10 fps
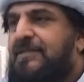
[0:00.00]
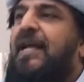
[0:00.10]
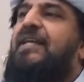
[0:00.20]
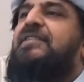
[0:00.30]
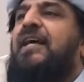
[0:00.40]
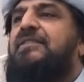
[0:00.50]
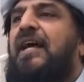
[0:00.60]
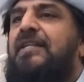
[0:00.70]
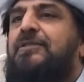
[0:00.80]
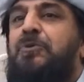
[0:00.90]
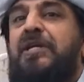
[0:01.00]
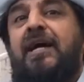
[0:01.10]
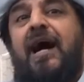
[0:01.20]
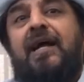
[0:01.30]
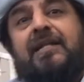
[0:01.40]
they said that we
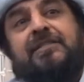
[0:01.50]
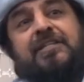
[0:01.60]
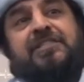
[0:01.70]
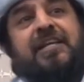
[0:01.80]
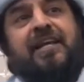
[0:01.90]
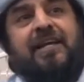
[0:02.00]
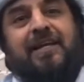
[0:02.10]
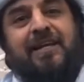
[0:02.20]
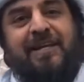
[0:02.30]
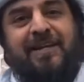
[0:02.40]
are in the sea.